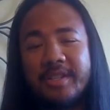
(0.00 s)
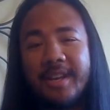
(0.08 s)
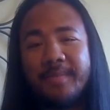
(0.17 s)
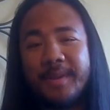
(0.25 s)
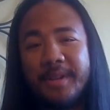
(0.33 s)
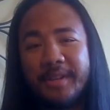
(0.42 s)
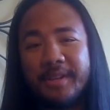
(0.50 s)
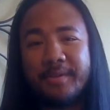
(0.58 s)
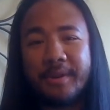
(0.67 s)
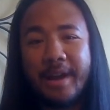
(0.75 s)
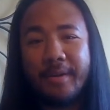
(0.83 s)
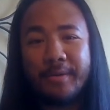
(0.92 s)
Typically,
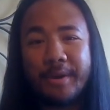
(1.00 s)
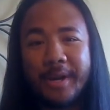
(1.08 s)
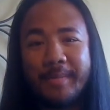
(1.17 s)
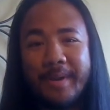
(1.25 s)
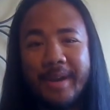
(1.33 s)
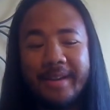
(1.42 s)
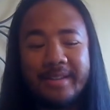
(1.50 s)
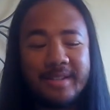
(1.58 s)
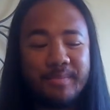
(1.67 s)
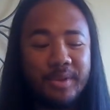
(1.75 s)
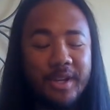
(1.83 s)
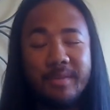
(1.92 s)
what I would recommend is
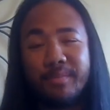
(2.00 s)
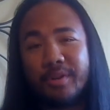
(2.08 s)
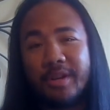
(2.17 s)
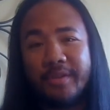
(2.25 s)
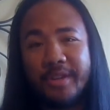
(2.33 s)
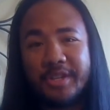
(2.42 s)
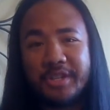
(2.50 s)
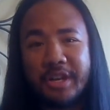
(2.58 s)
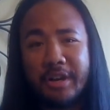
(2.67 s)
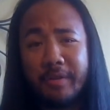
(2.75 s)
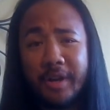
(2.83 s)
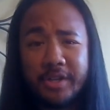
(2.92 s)
to play the previous
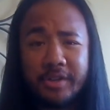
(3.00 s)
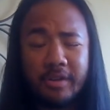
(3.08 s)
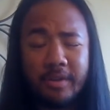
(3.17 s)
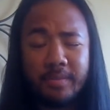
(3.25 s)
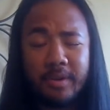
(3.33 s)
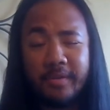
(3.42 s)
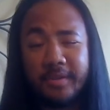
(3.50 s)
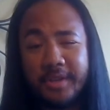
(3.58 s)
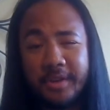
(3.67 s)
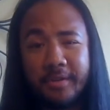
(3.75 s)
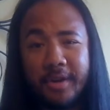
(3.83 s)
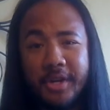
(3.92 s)
generation or the previous
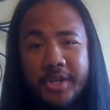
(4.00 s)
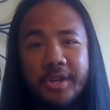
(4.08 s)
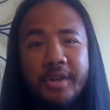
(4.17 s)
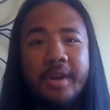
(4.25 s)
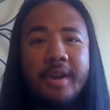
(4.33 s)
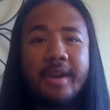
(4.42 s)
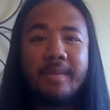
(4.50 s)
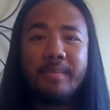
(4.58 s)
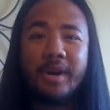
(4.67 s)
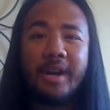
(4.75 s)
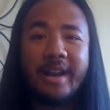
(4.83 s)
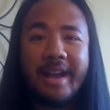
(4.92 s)
iteration.
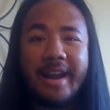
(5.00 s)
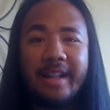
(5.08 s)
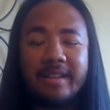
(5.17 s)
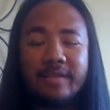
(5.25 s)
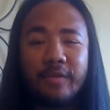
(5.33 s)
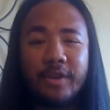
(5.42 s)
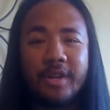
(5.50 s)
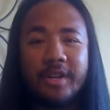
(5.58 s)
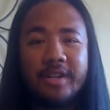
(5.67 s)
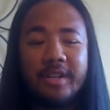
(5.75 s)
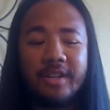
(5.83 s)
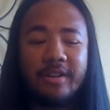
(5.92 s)
But I got this for a
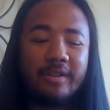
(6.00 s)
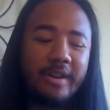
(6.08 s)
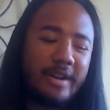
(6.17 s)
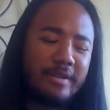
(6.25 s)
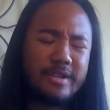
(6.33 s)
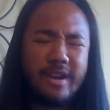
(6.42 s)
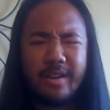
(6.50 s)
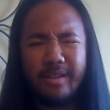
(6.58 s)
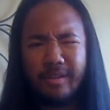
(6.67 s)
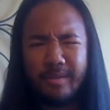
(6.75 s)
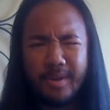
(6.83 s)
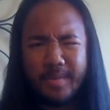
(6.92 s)
good deal, and I'll talk a
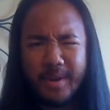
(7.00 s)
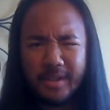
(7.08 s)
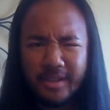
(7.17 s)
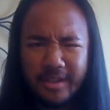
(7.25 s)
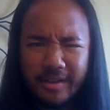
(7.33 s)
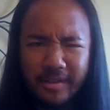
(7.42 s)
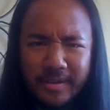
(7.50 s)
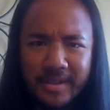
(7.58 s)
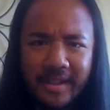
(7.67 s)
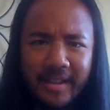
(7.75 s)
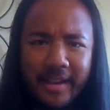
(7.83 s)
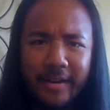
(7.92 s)
little bit about the deals
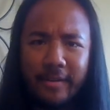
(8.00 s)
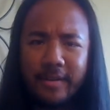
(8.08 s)
later.